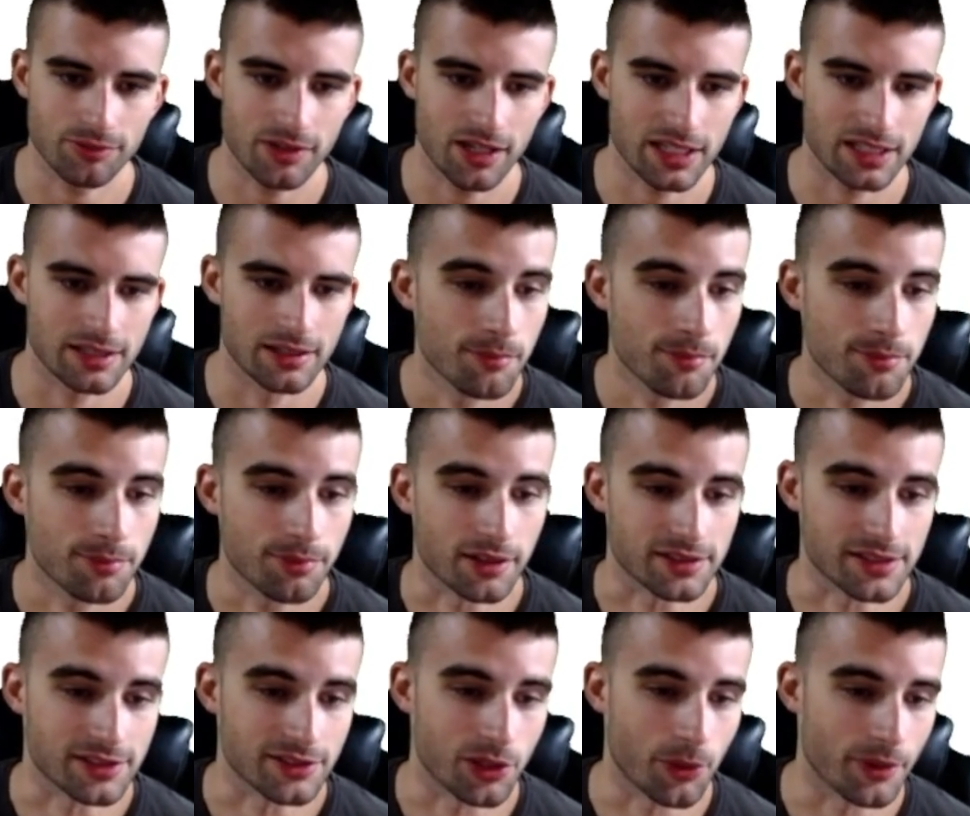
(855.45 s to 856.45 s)

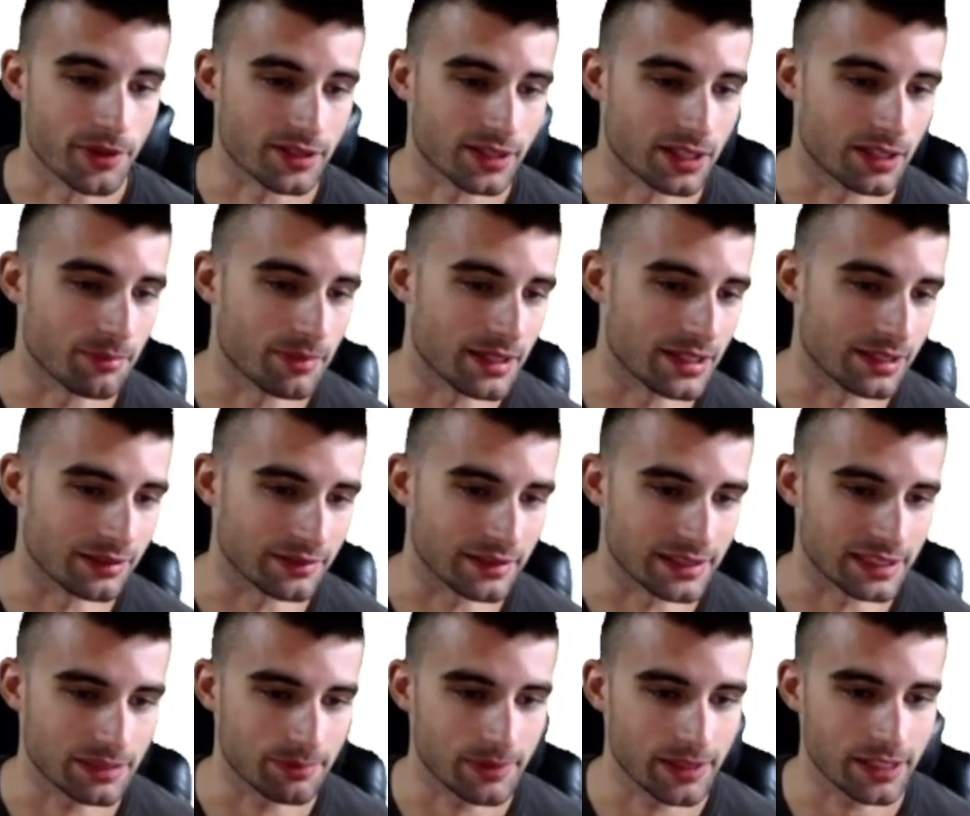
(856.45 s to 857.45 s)
Plus, he's always going to be an
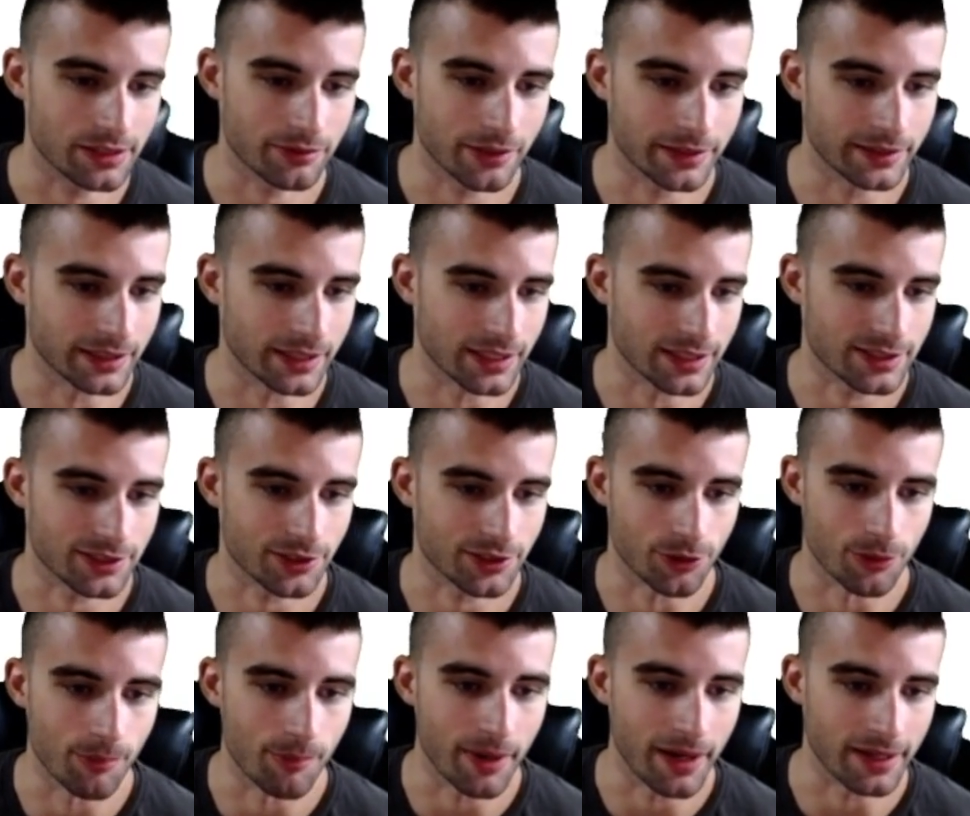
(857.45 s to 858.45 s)
elite speed threat to get
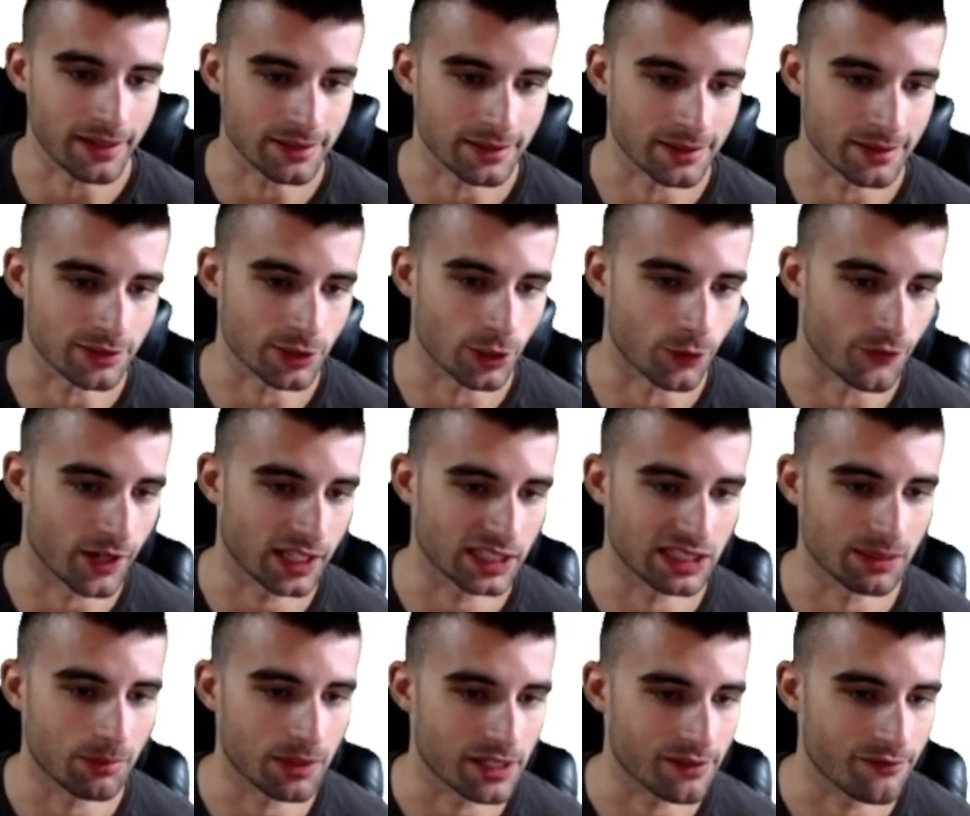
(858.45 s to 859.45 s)
stolen bases. So if you
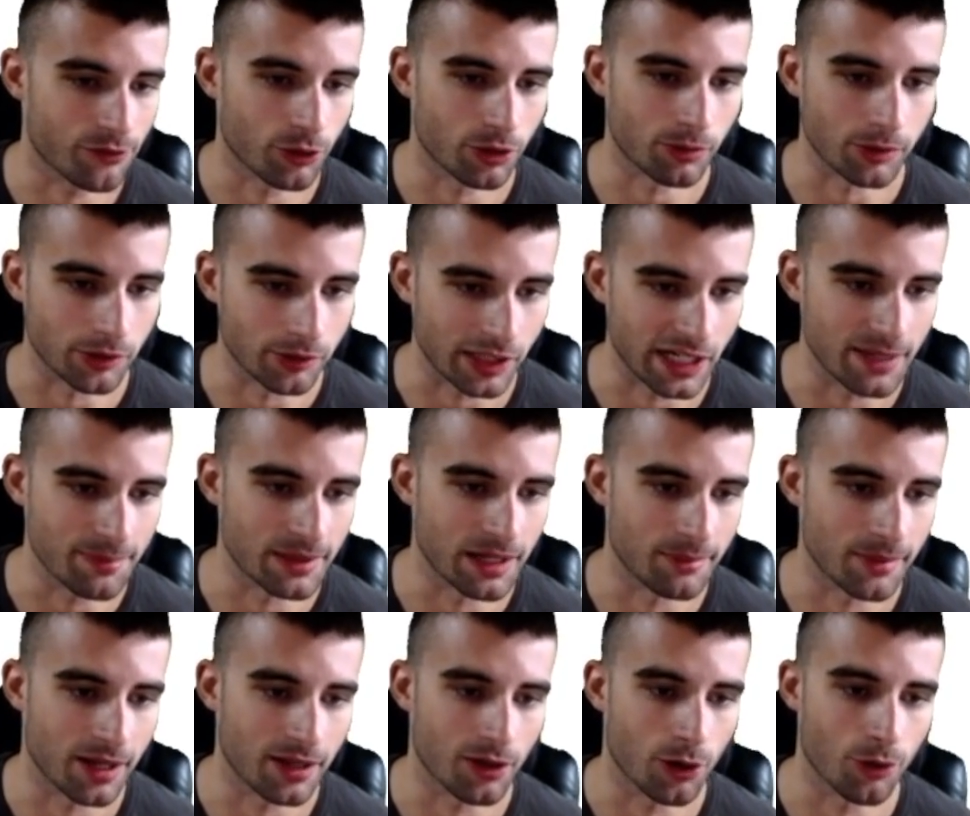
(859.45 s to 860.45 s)
got the money for him, great, but
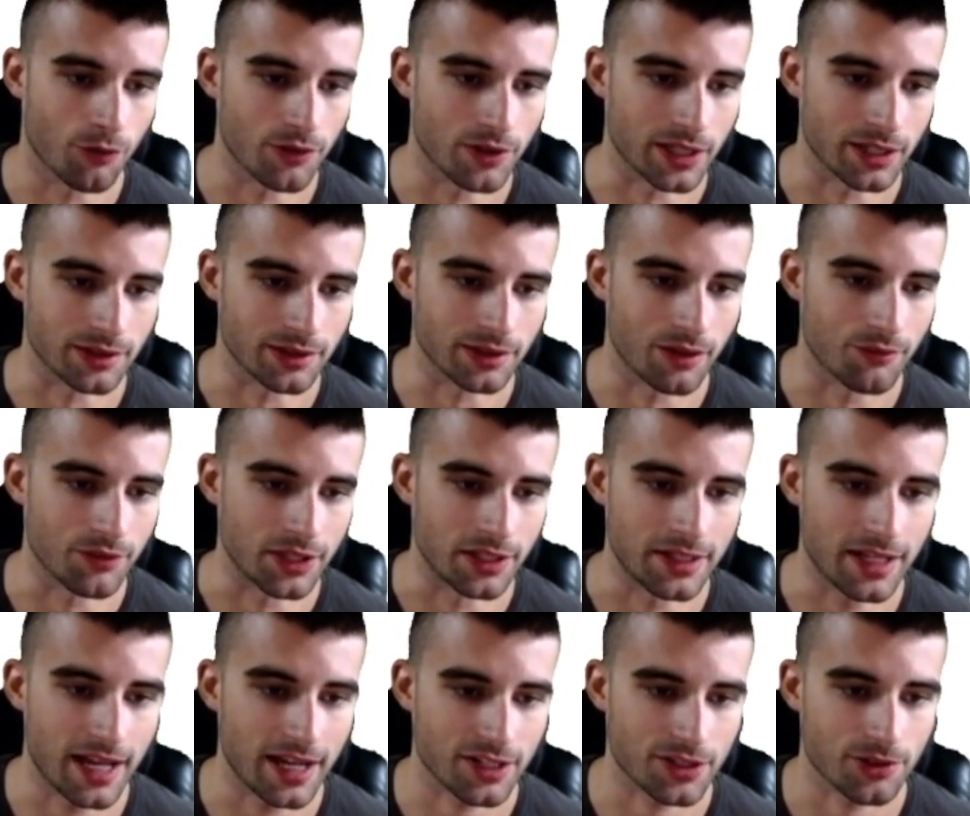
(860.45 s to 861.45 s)
I'm not overly in love with the
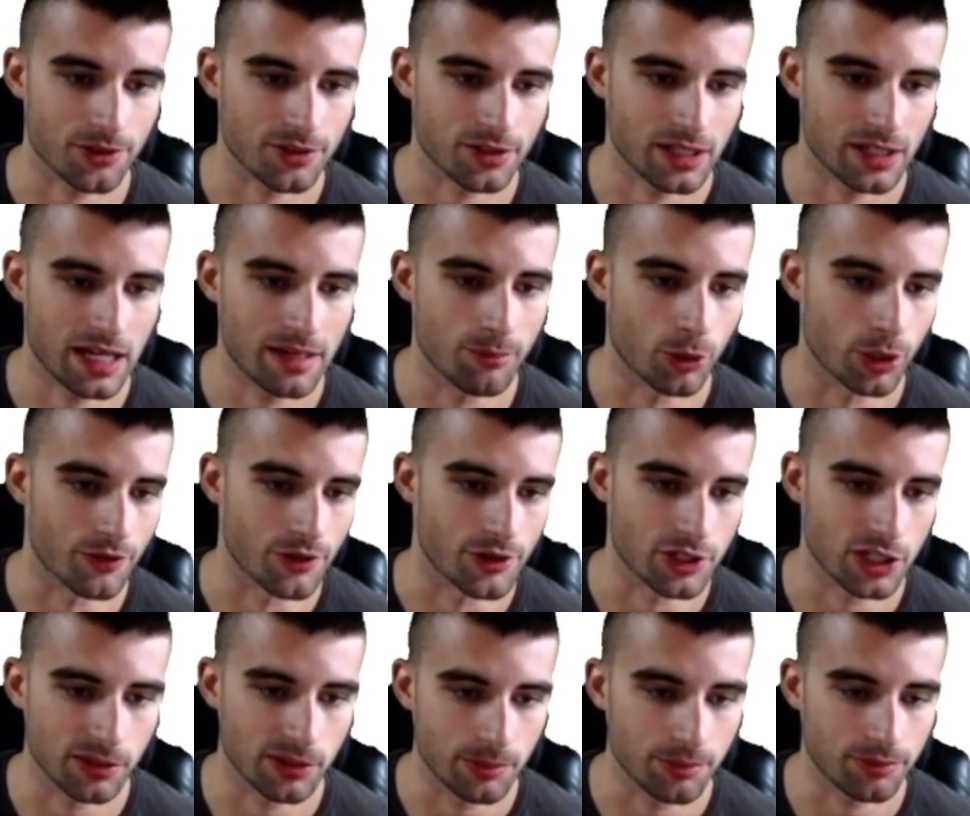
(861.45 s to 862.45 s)
Nationals tonight. More of a
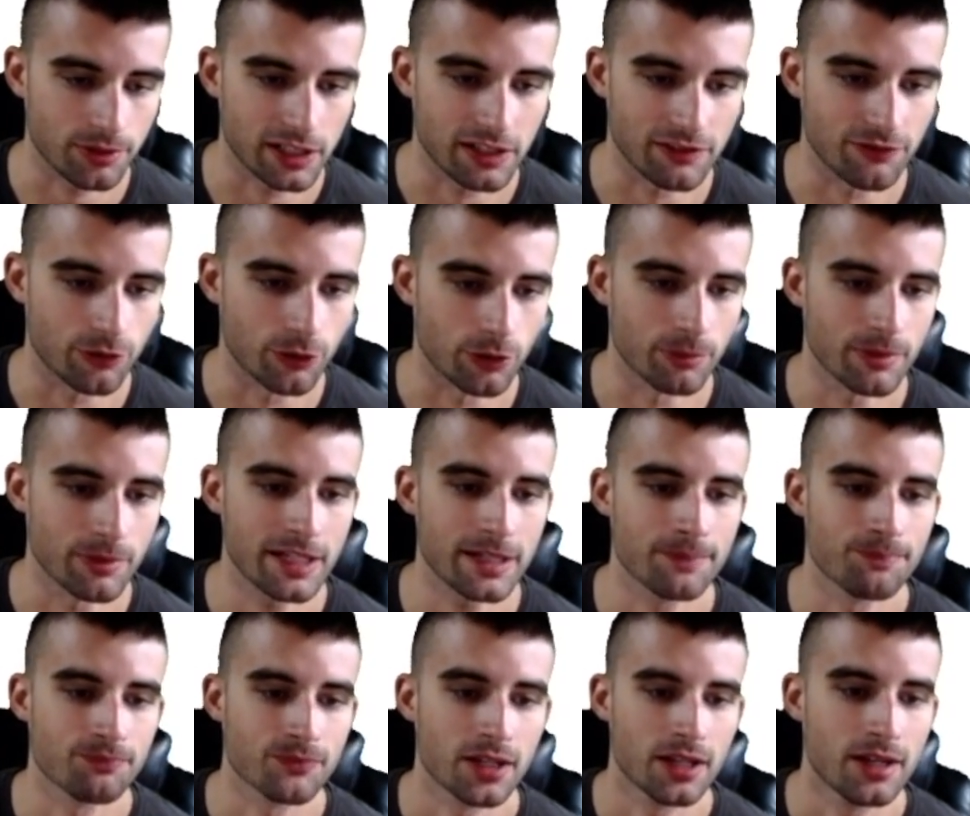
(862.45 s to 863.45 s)
tournament play for
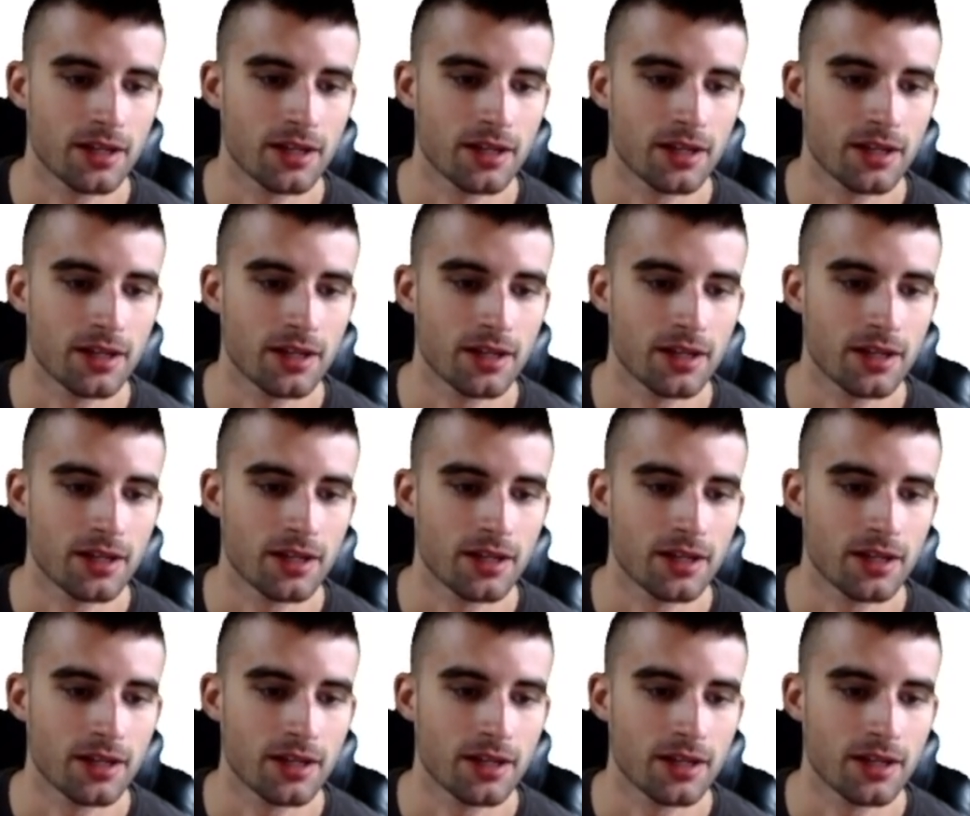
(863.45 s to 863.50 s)
me.